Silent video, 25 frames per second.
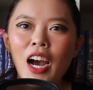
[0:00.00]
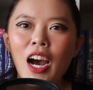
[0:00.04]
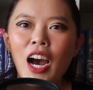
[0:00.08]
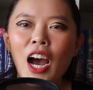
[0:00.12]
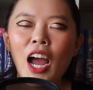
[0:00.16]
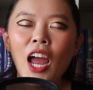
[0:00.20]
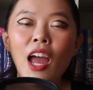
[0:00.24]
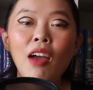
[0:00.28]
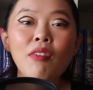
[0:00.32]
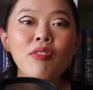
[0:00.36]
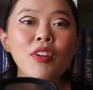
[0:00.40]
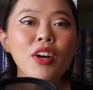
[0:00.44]

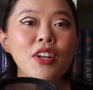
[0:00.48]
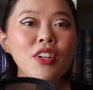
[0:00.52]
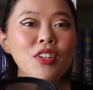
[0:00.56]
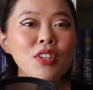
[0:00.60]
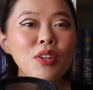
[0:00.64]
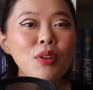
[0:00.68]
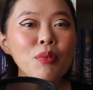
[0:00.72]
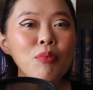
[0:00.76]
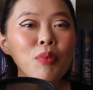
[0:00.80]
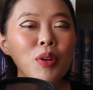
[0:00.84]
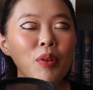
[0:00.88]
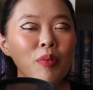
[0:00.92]
I have not
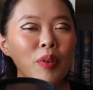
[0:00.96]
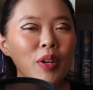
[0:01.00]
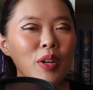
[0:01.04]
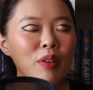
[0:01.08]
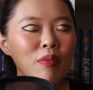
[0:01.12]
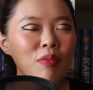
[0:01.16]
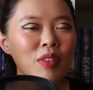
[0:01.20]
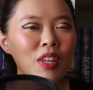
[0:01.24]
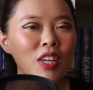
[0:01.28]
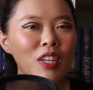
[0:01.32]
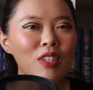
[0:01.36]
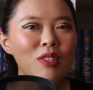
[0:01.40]
done a reread
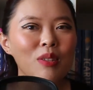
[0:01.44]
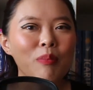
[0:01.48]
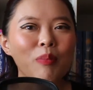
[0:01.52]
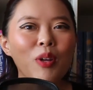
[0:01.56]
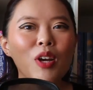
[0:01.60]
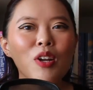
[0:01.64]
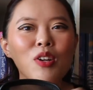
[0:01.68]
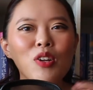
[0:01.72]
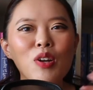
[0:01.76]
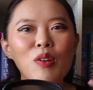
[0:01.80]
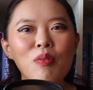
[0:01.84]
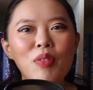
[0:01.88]
of these. I'm
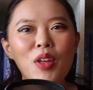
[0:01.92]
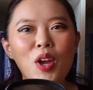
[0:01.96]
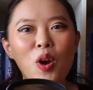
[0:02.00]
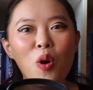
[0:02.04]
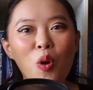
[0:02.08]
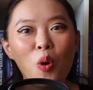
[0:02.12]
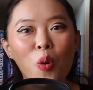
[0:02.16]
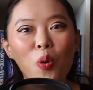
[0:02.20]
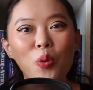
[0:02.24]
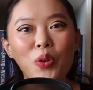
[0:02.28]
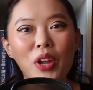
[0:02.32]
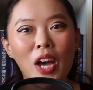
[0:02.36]
not sure if they
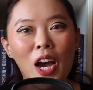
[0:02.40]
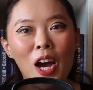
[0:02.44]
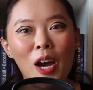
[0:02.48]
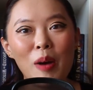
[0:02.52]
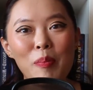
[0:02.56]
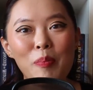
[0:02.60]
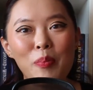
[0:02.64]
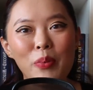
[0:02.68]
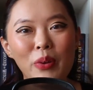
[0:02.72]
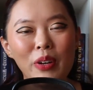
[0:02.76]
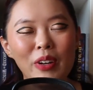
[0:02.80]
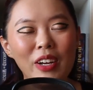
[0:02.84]
hold
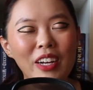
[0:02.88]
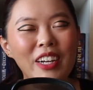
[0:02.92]
up.